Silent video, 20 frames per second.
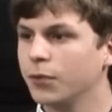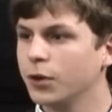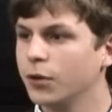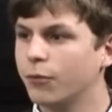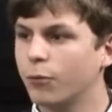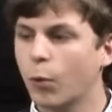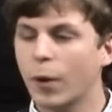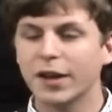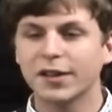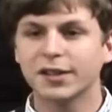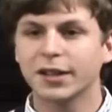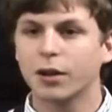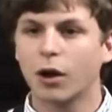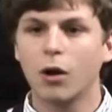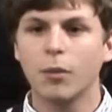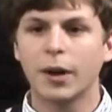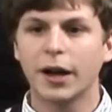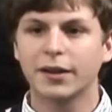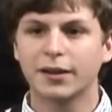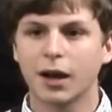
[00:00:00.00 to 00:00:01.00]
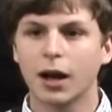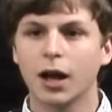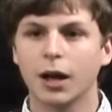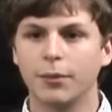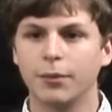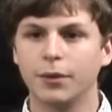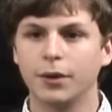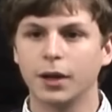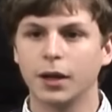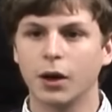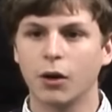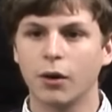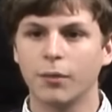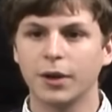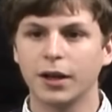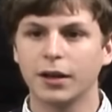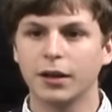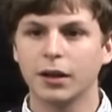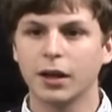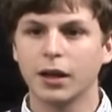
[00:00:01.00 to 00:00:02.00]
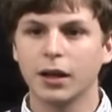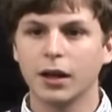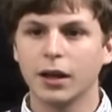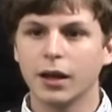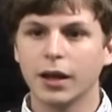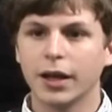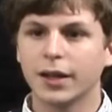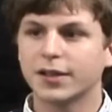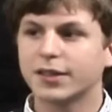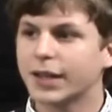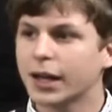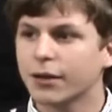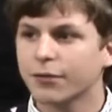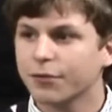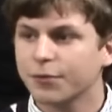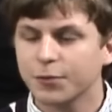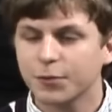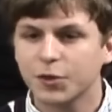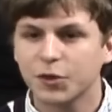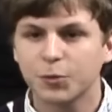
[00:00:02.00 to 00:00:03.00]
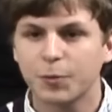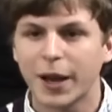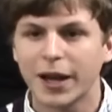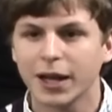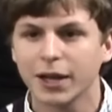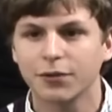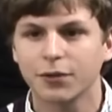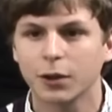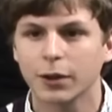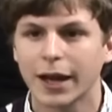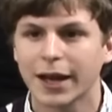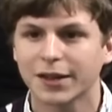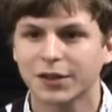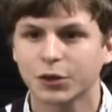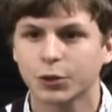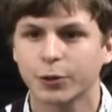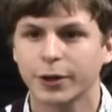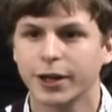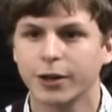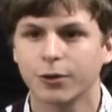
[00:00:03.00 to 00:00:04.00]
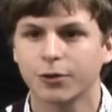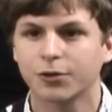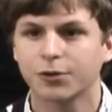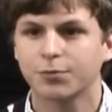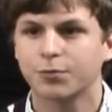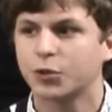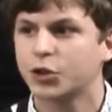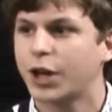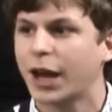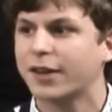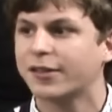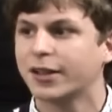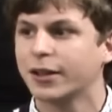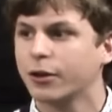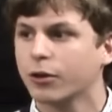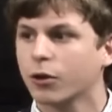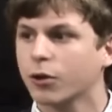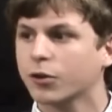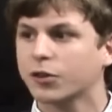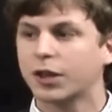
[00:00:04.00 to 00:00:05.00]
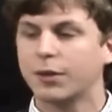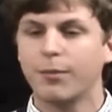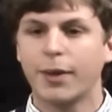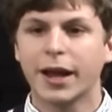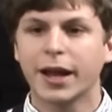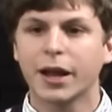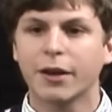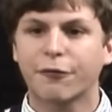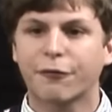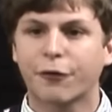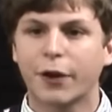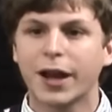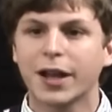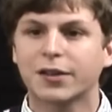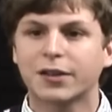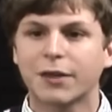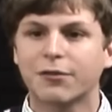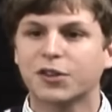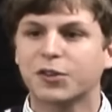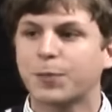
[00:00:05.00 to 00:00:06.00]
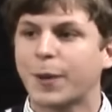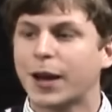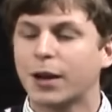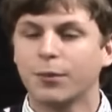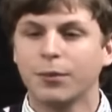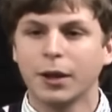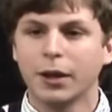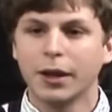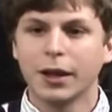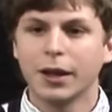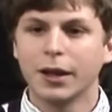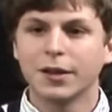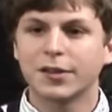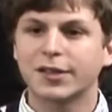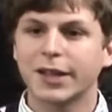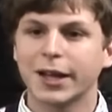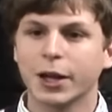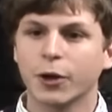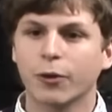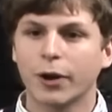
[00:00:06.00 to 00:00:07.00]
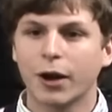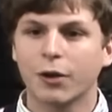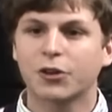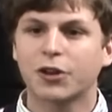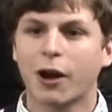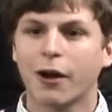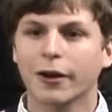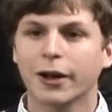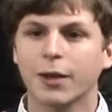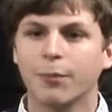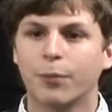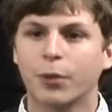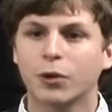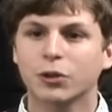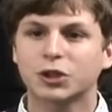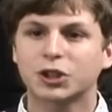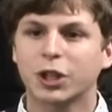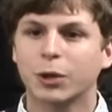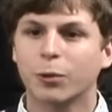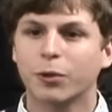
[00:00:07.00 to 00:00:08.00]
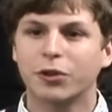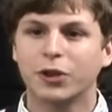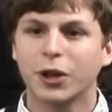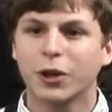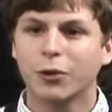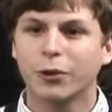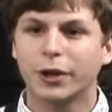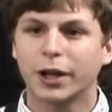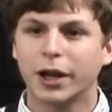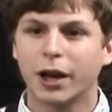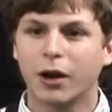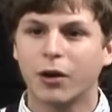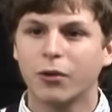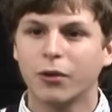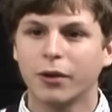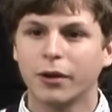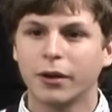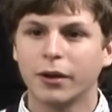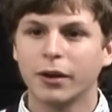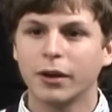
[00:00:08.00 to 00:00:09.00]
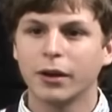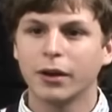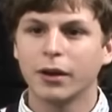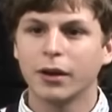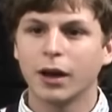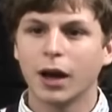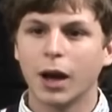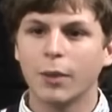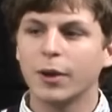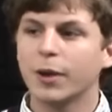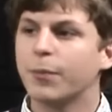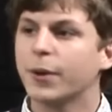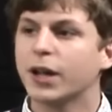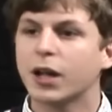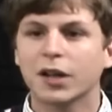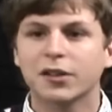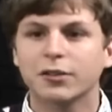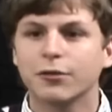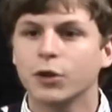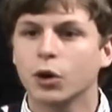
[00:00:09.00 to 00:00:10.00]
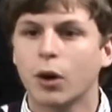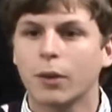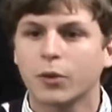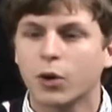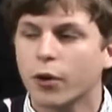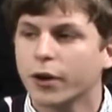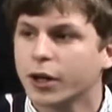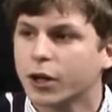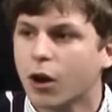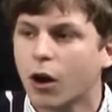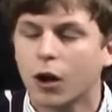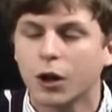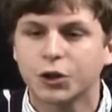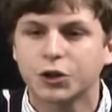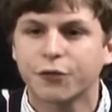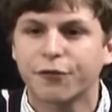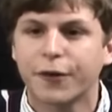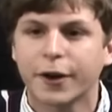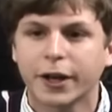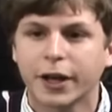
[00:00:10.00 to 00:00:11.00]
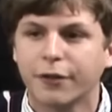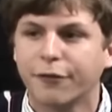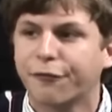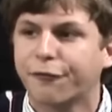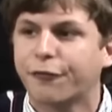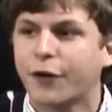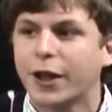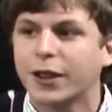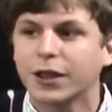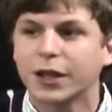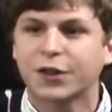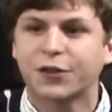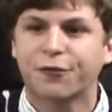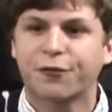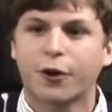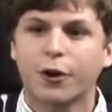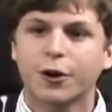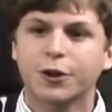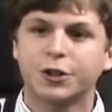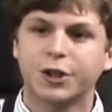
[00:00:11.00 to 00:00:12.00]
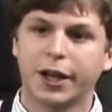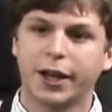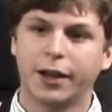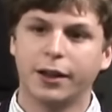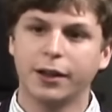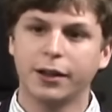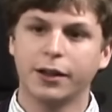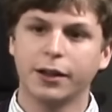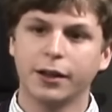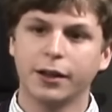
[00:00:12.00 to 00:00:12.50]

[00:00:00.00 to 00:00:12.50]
You've wasted all my time, you know? I mean, instead of spending the last 3 years chasing girls and making friends, I've spent them sitting around talking bullshit with you, you know? I mean, because of you, I'm going to college a fucking friendless virgin.